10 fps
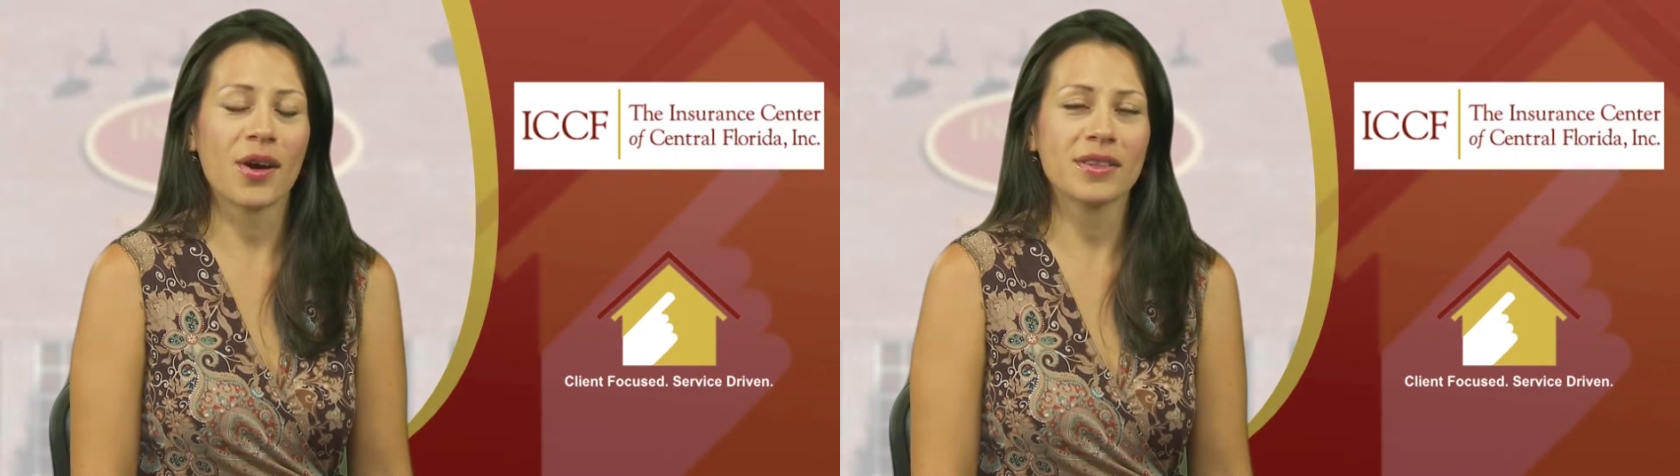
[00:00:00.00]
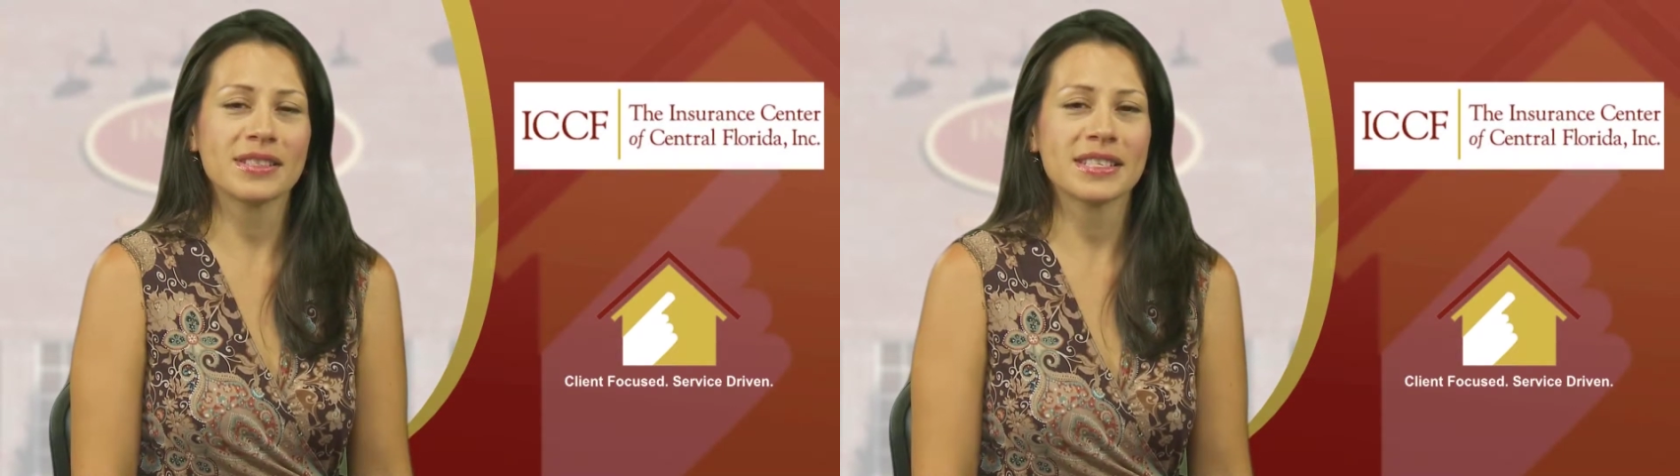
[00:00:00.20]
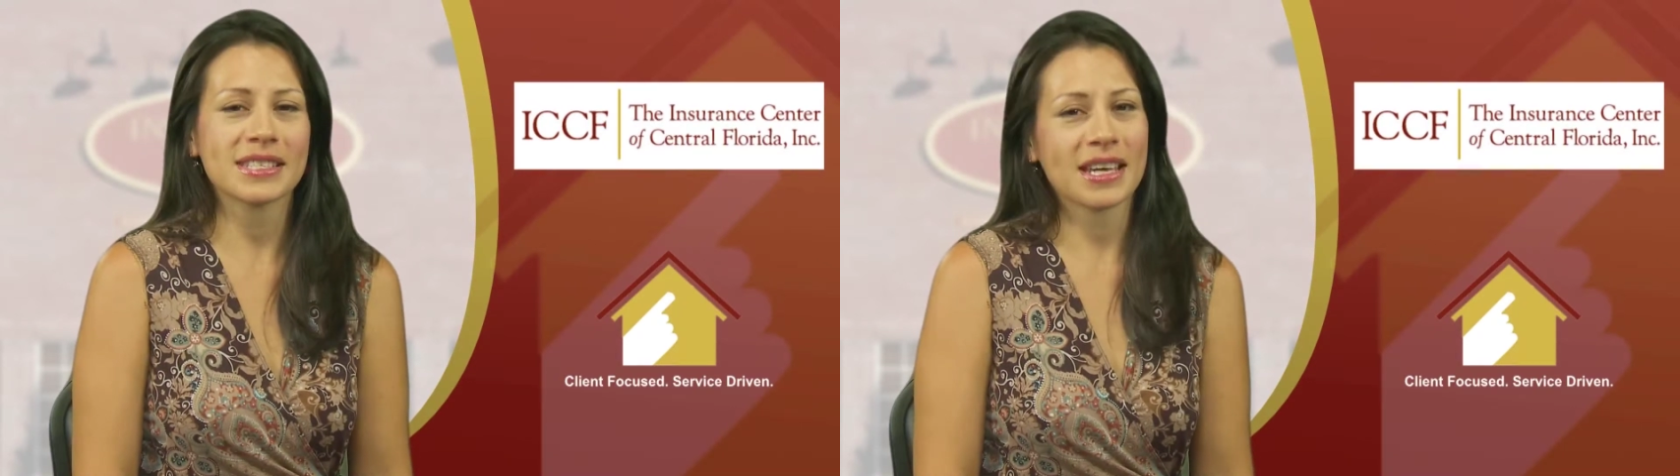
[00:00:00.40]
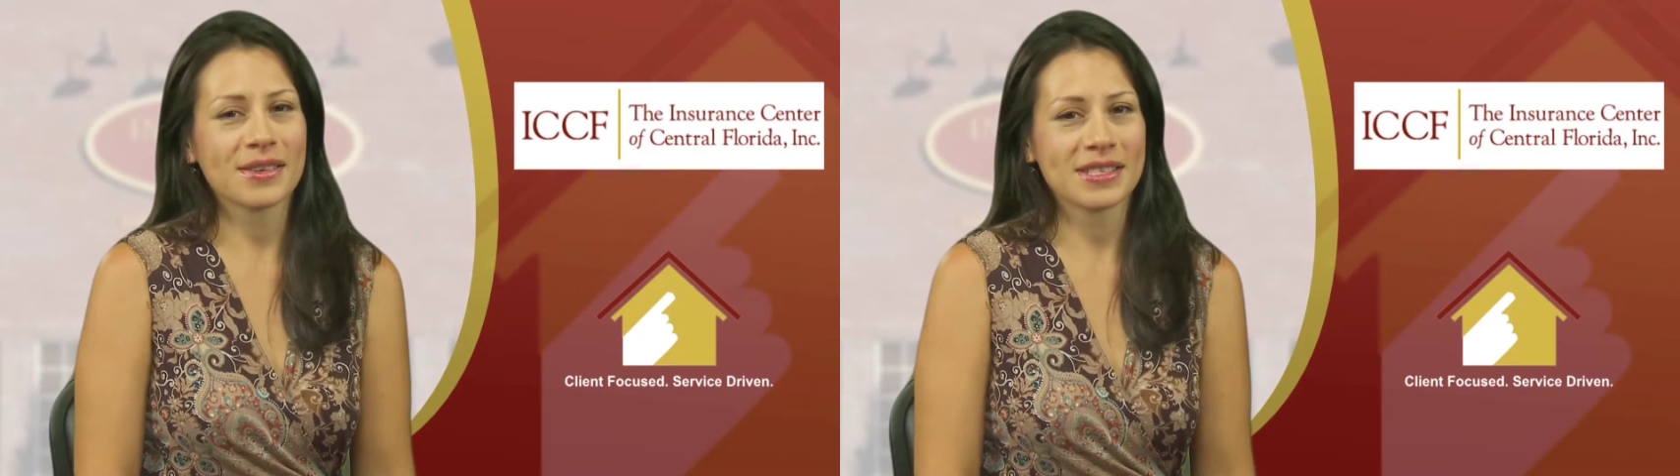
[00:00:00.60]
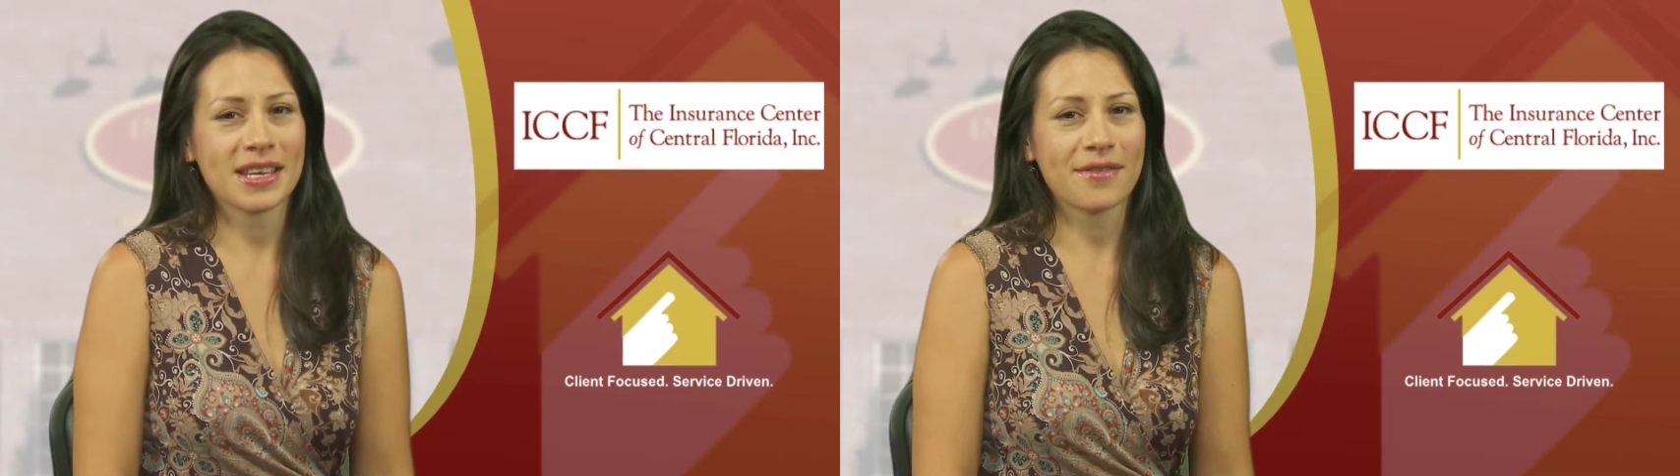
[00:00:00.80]
all the
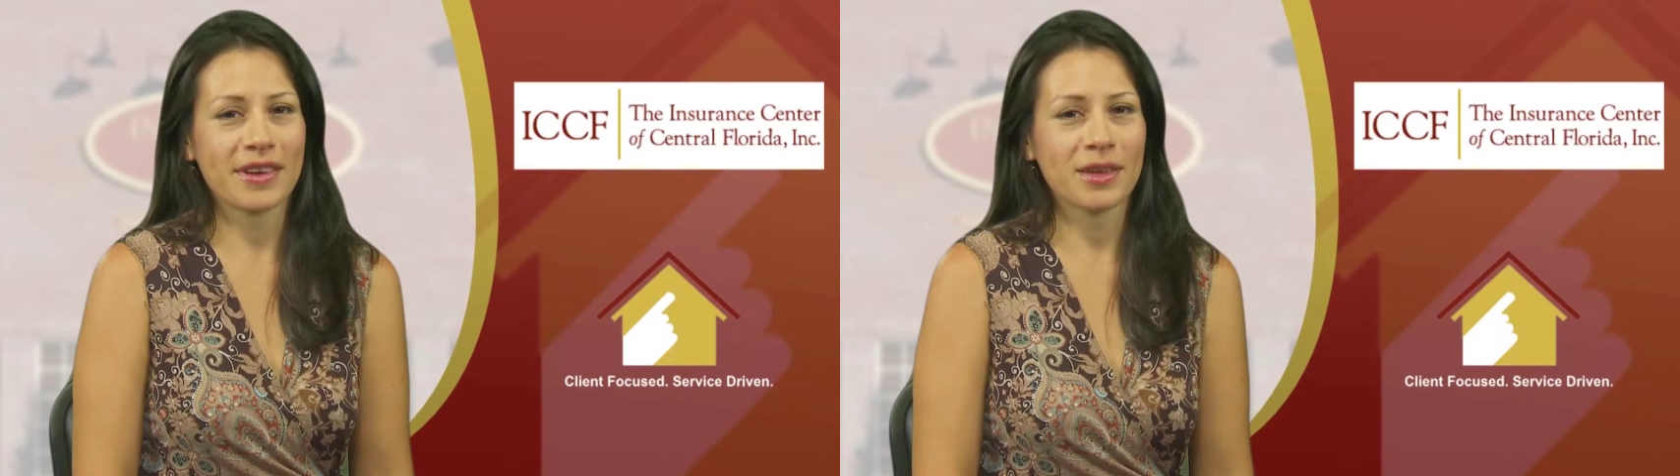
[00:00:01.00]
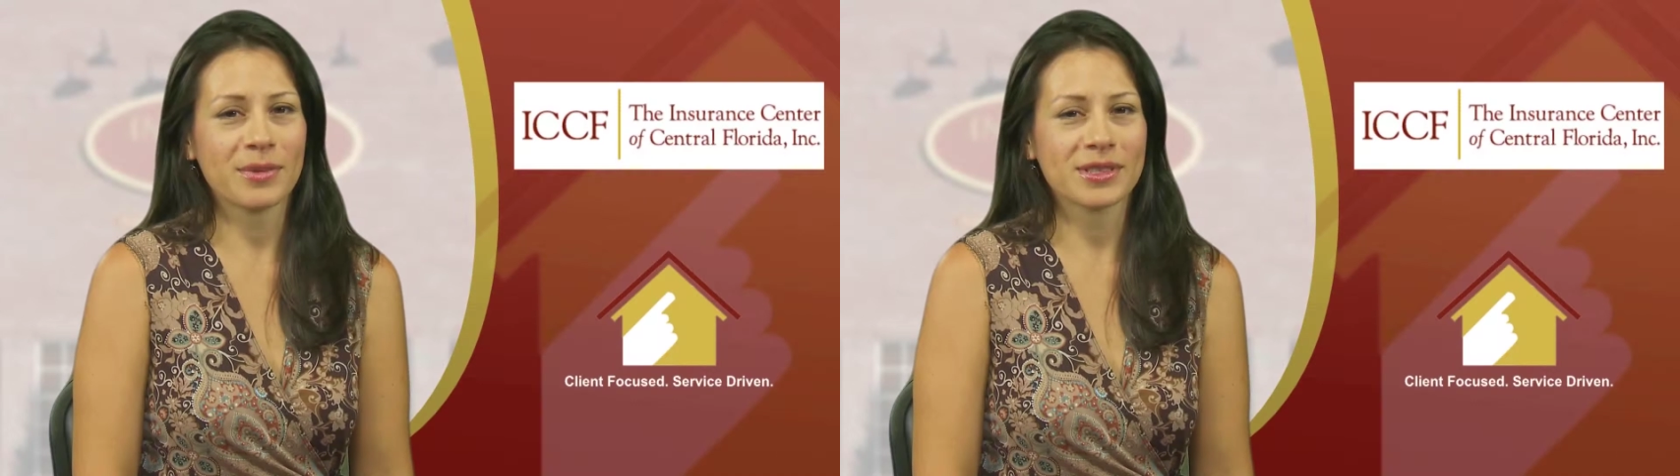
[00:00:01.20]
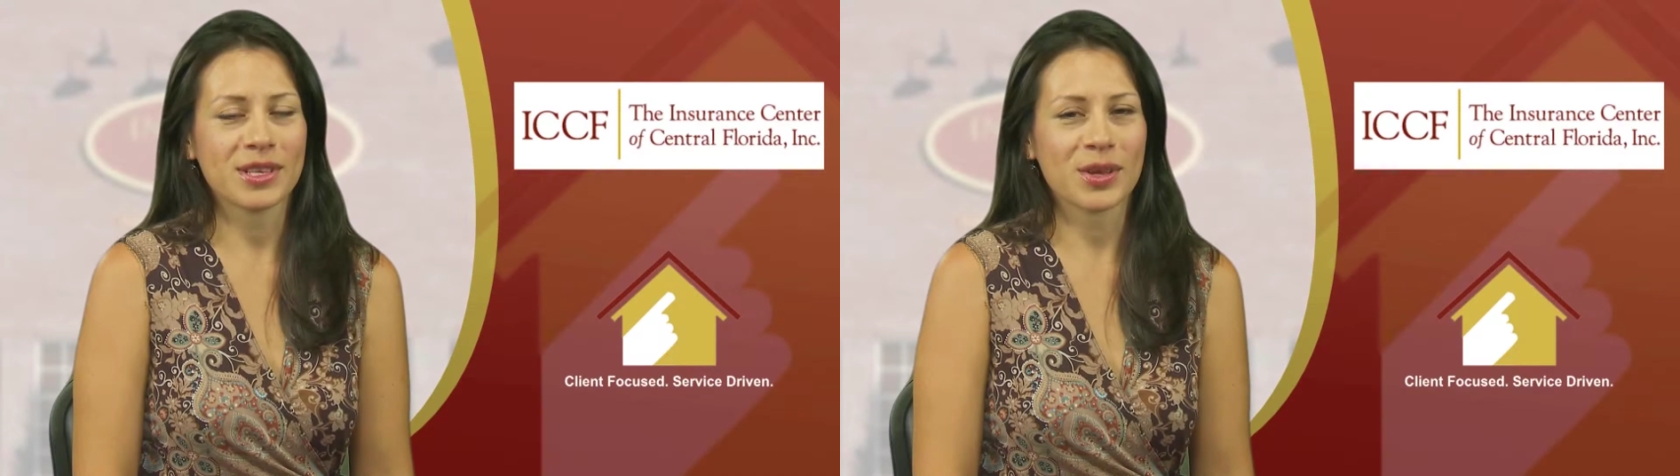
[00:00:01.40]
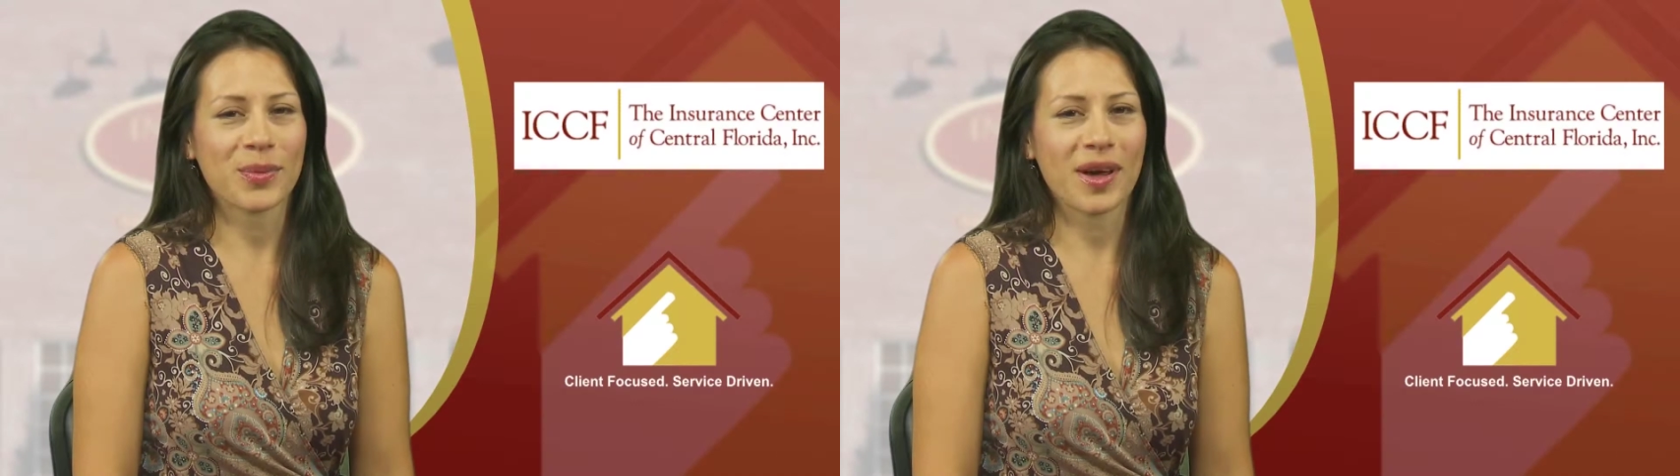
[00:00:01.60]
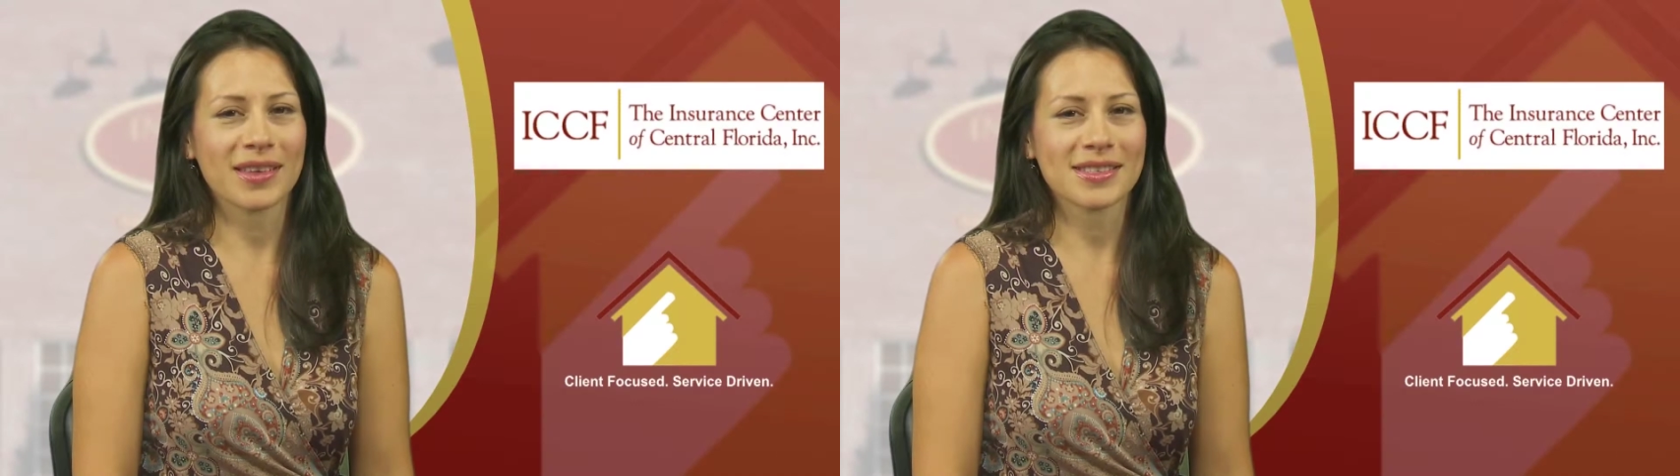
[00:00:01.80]
discounts available to their
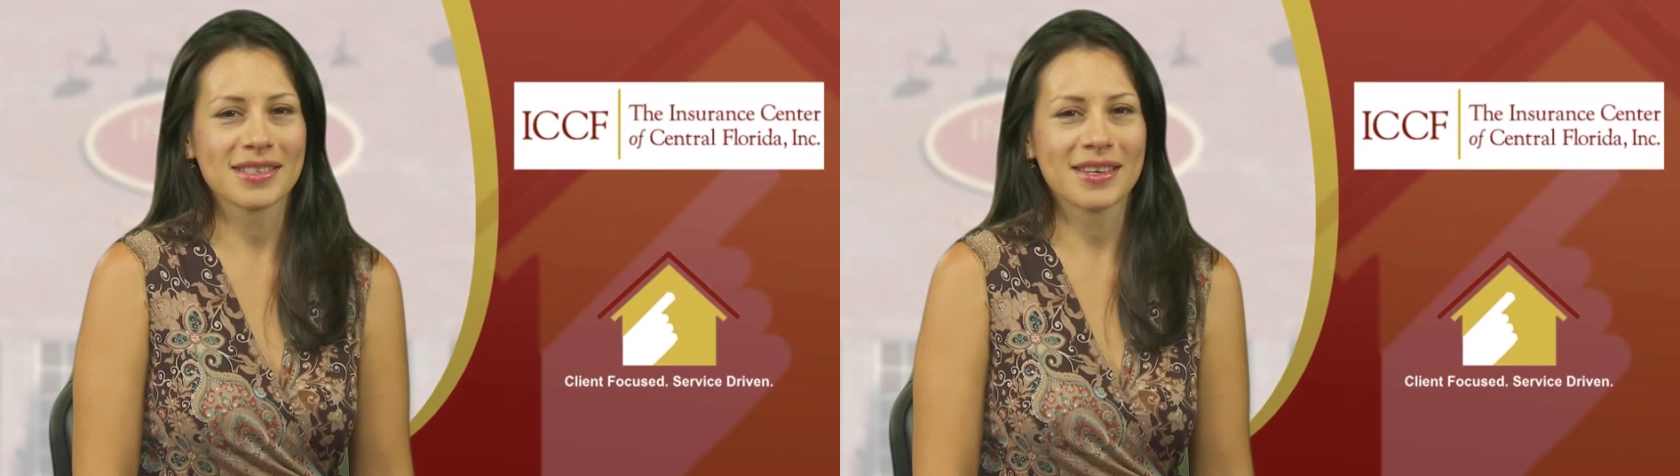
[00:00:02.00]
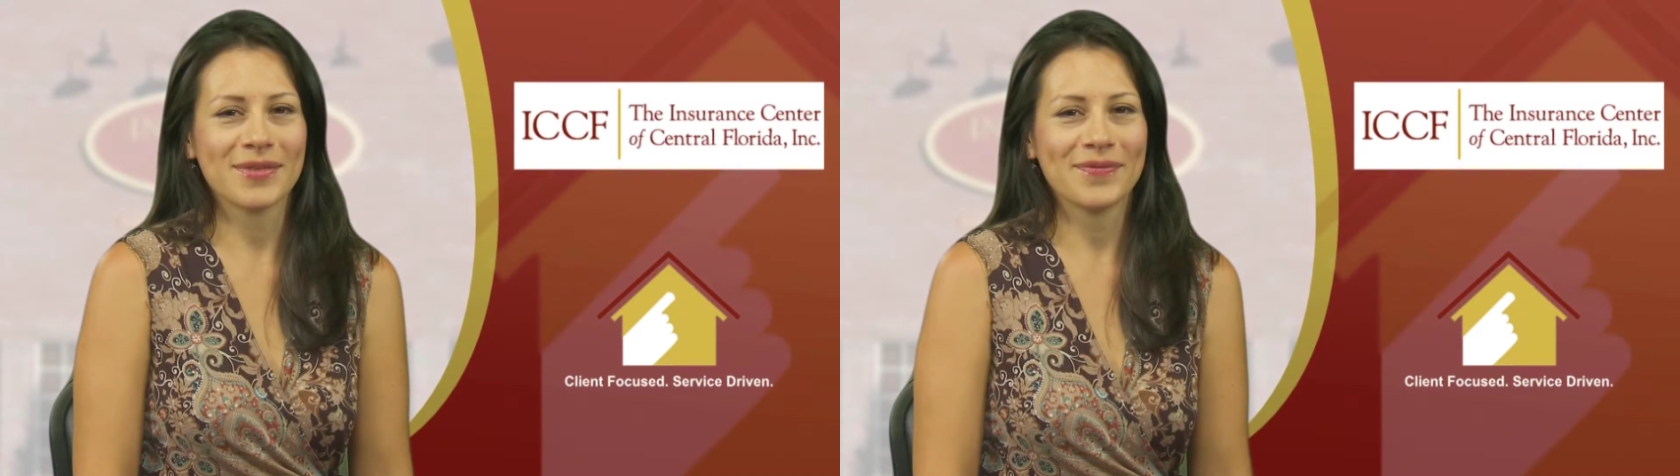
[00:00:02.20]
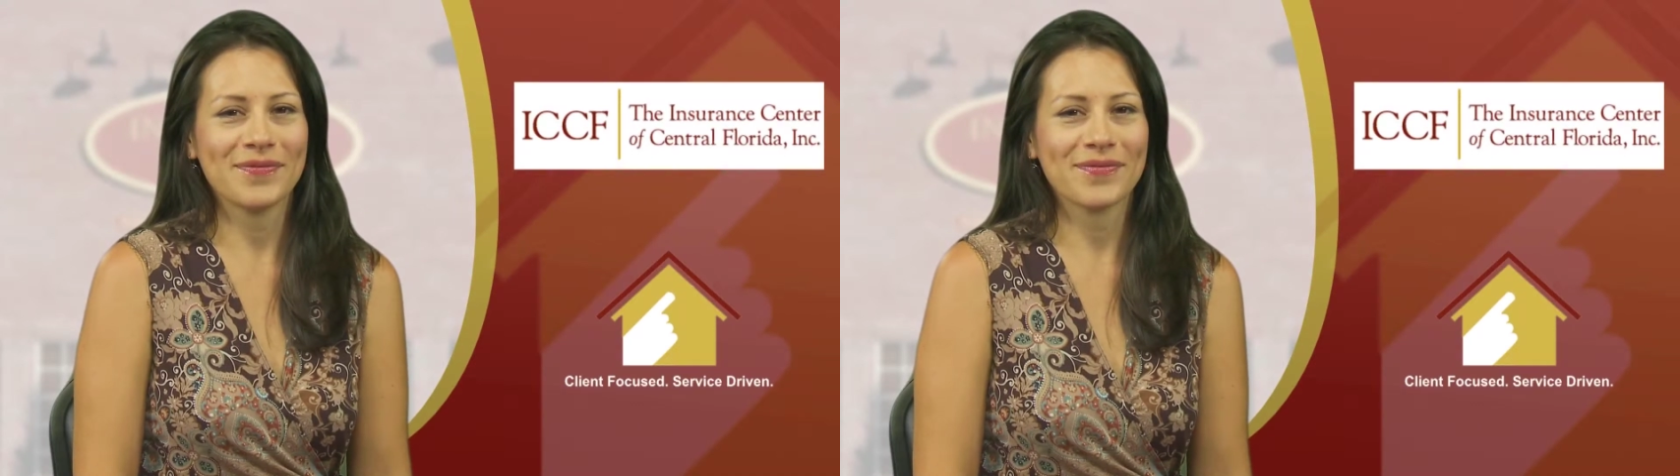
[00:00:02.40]
policy.